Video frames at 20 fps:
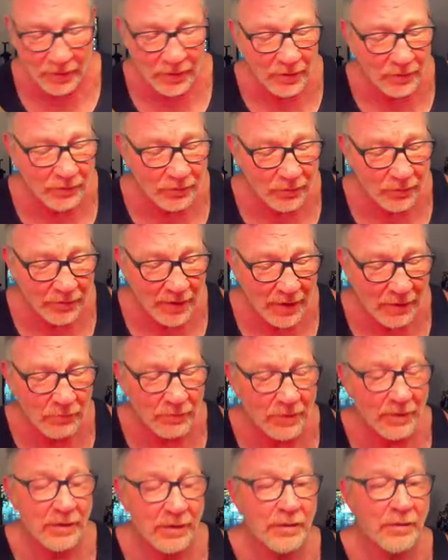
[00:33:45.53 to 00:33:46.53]
So now we're
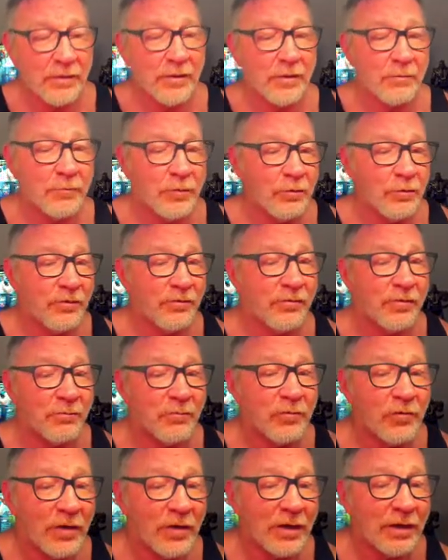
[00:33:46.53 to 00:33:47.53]
going to end up doing some
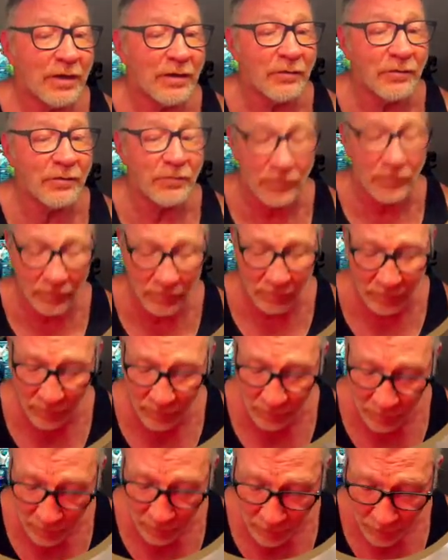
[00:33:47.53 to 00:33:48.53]
chains,
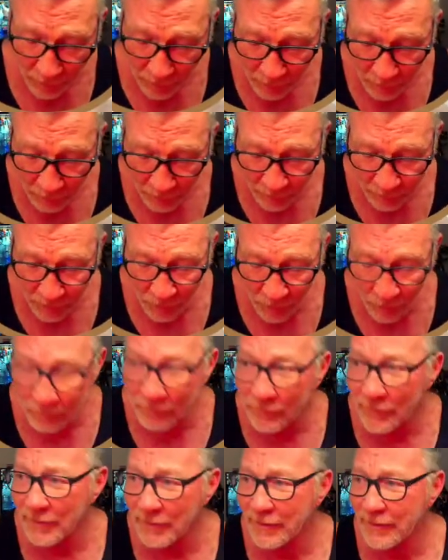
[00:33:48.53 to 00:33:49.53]
which
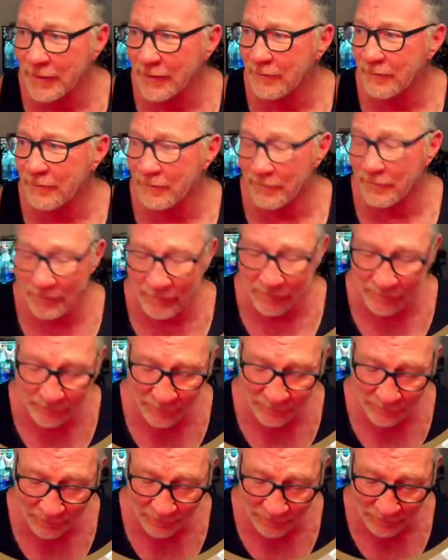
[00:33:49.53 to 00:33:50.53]
hopefully
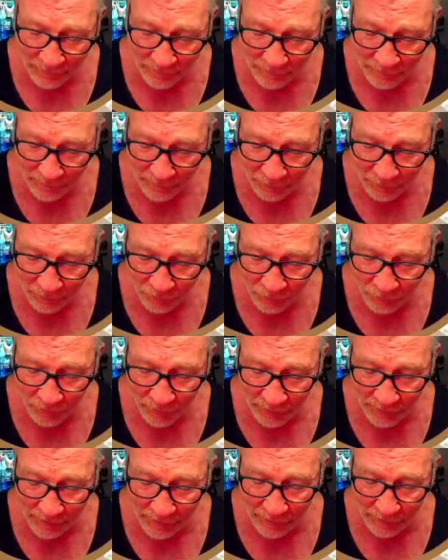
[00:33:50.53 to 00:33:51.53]
this
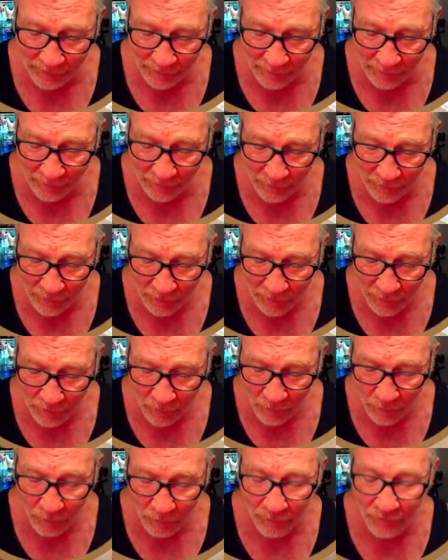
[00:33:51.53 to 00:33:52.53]
chain
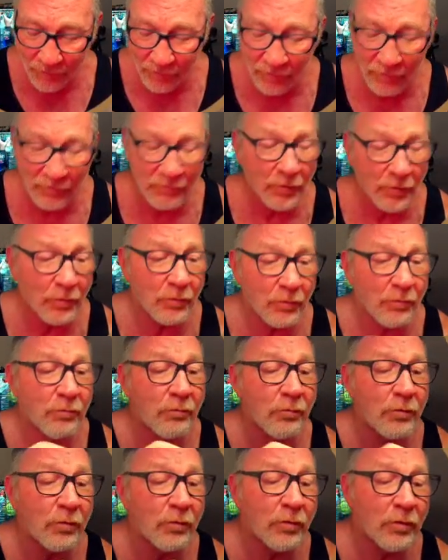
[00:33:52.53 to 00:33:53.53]
or silver
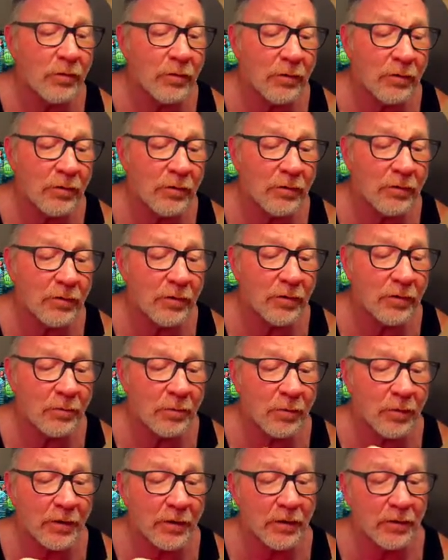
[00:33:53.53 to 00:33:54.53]
will look
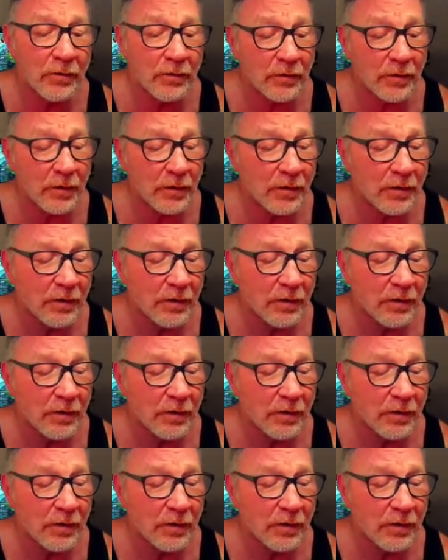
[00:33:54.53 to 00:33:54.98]
pretty good.